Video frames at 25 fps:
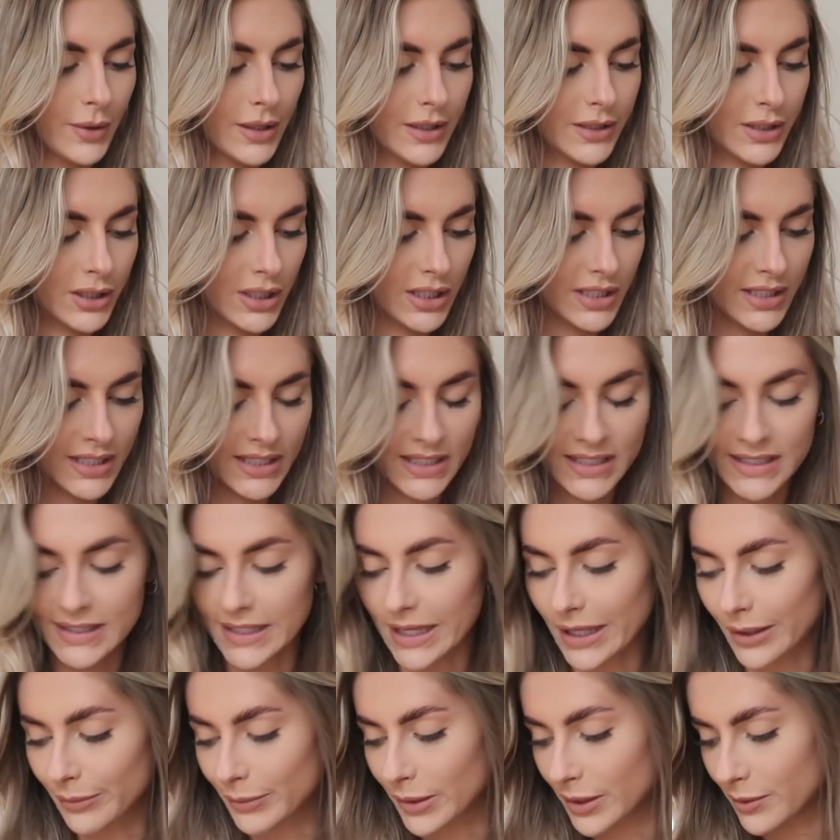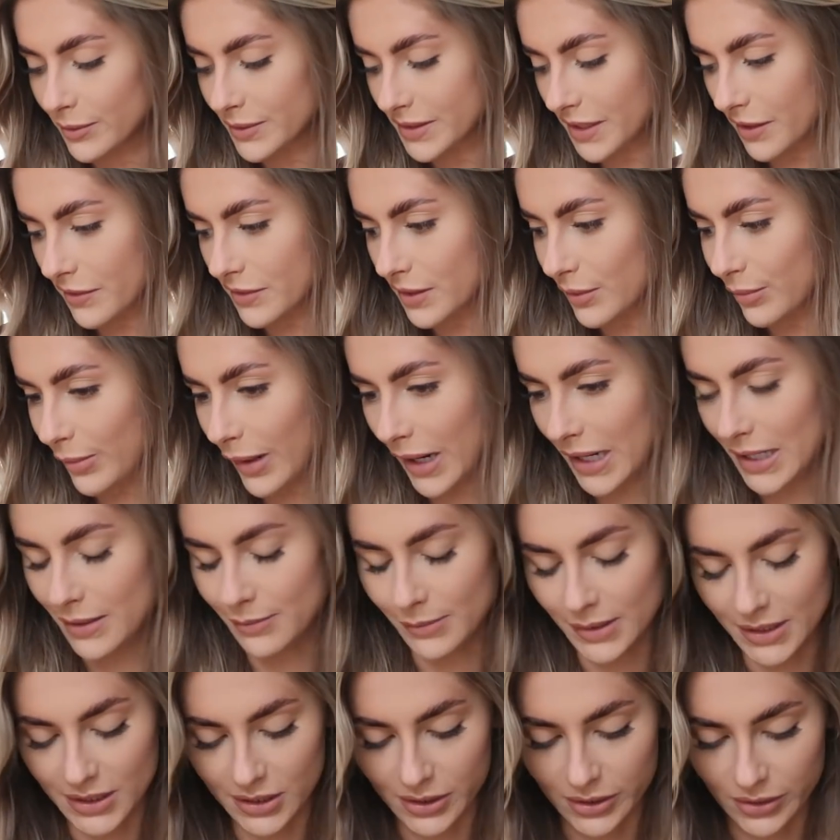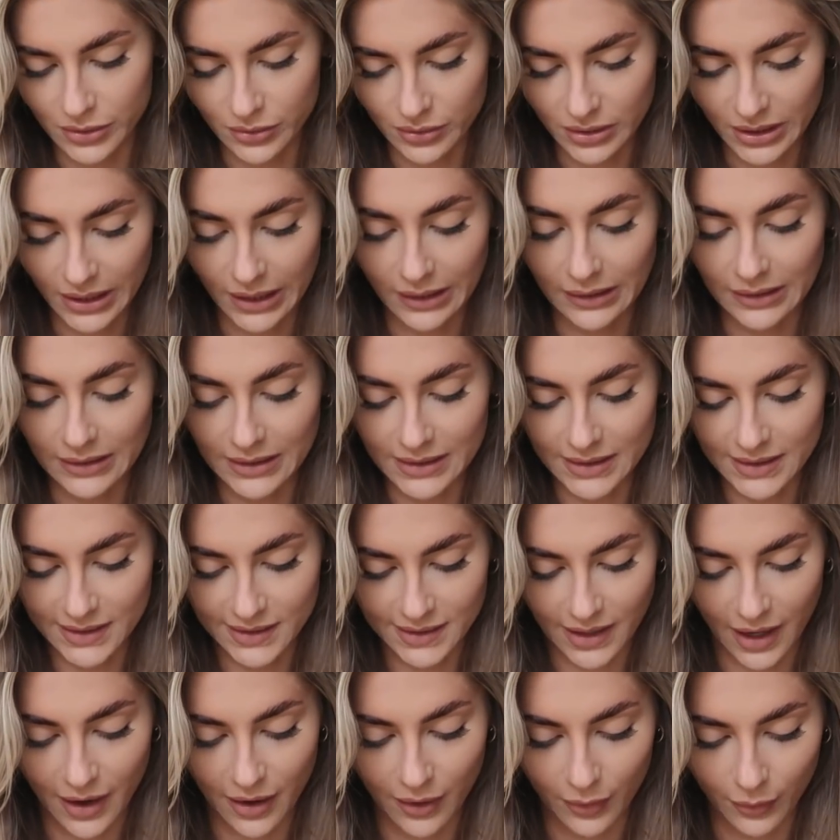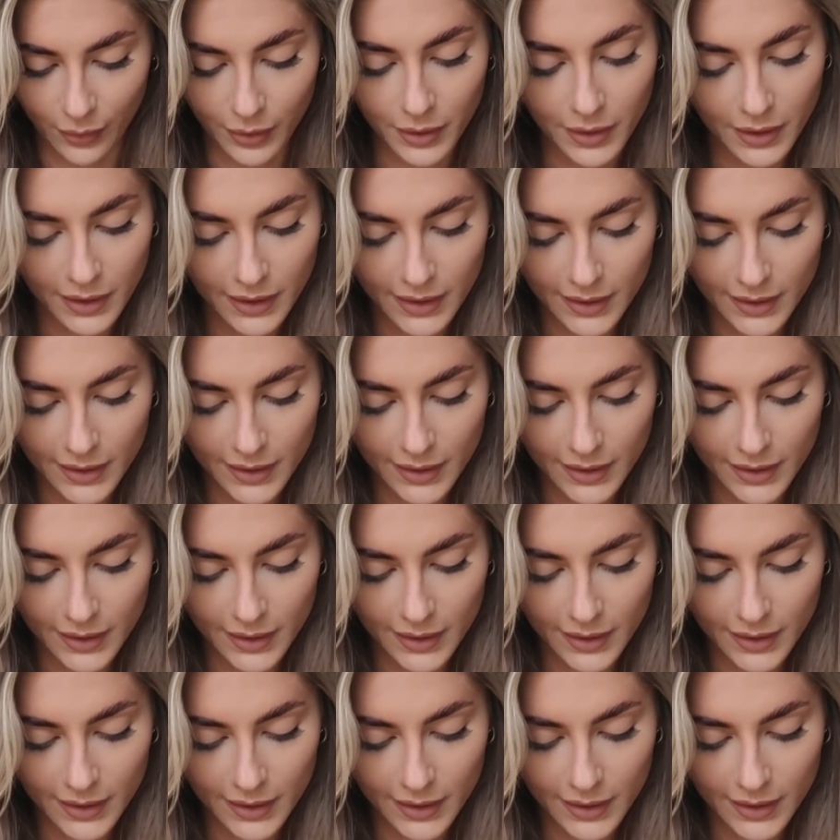which he did tell me he was only buying me 2 things, so